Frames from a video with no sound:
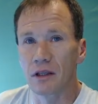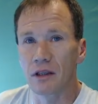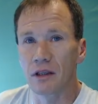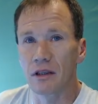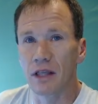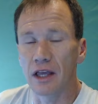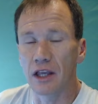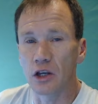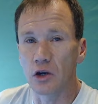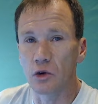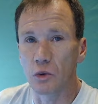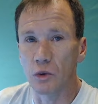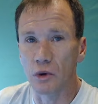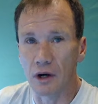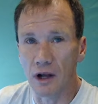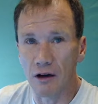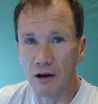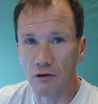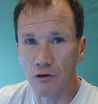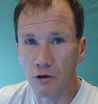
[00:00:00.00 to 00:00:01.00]
that you were
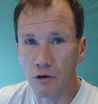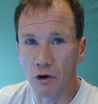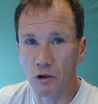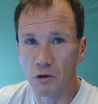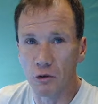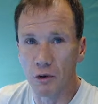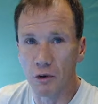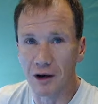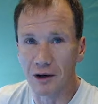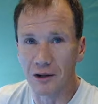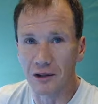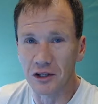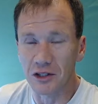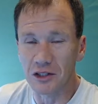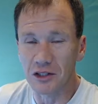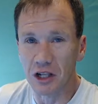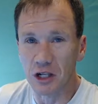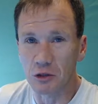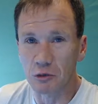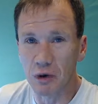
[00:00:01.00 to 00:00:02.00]
not forthright on the
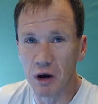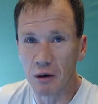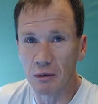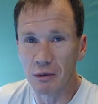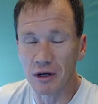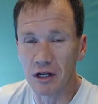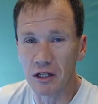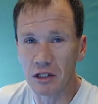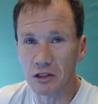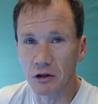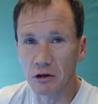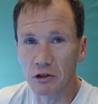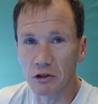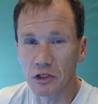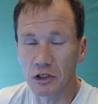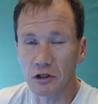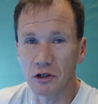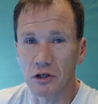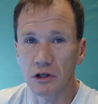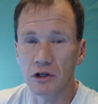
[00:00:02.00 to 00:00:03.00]
seller's property
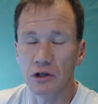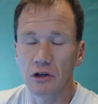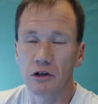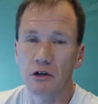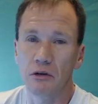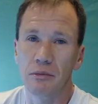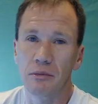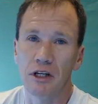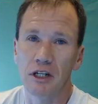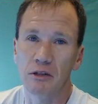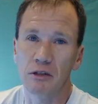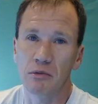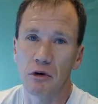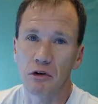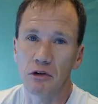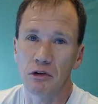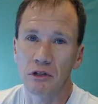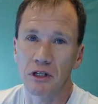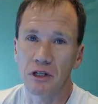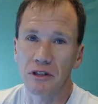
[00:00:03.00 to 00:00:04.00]
disclosure, you could be
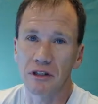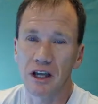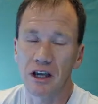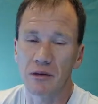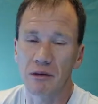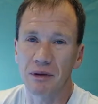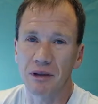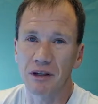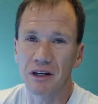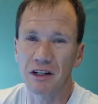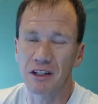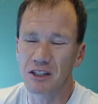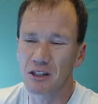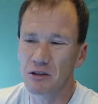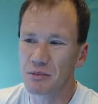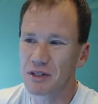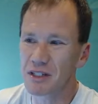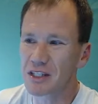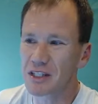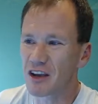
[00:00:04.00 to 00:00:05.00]
exposed to legal liability. So
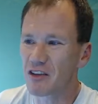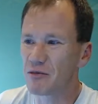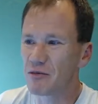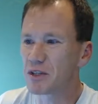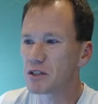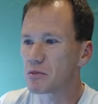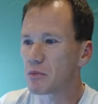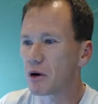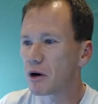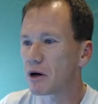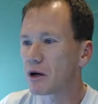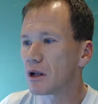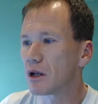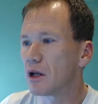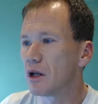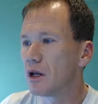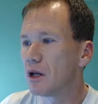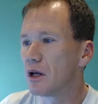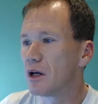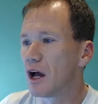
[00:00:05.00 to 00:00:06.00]
be safe, be smart.
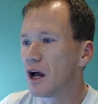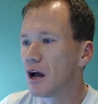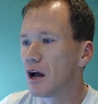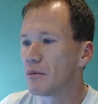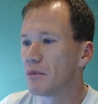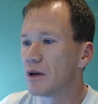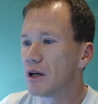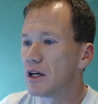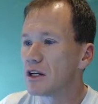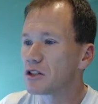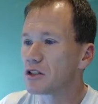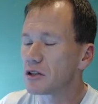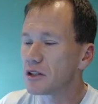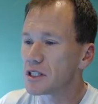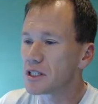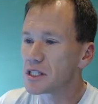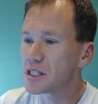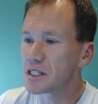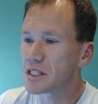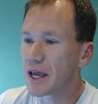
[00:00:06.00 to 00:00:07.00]
So
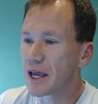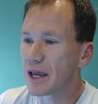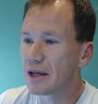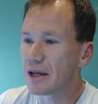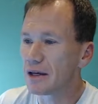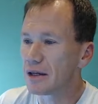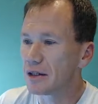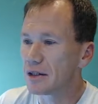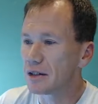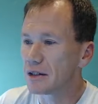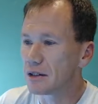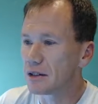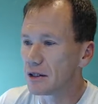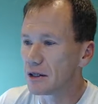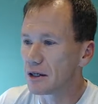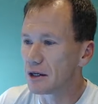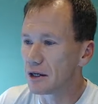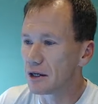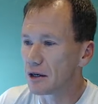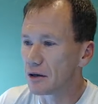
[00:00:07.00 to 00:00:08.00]
let's say
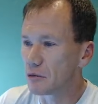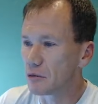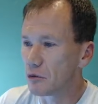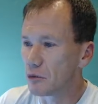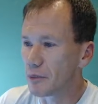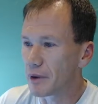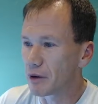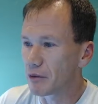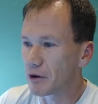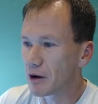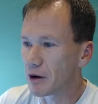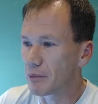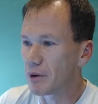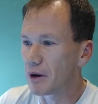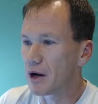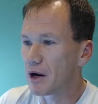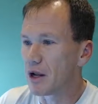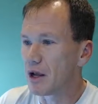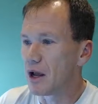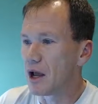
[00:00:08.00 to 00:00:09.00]
we'll make one up here.
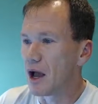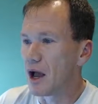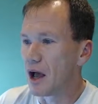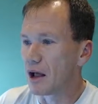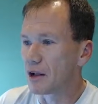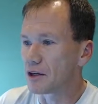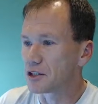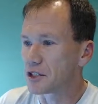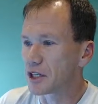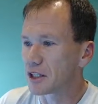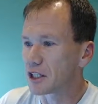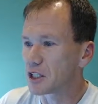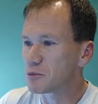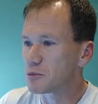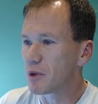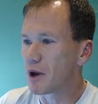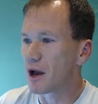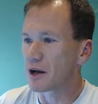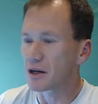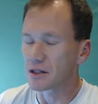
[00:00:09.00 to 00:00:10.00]
I'll check this
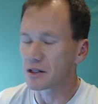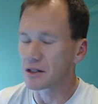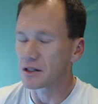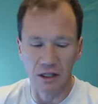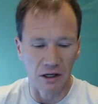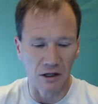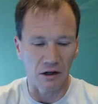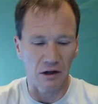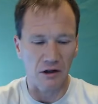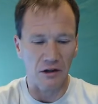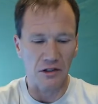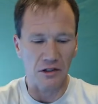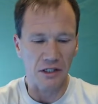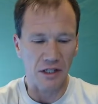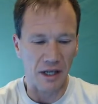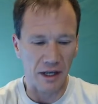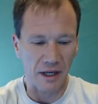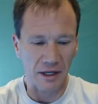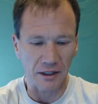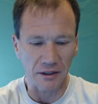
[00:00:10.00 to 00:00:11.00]
box and I'll
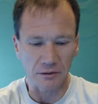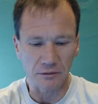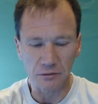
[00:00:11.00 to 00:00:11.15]
say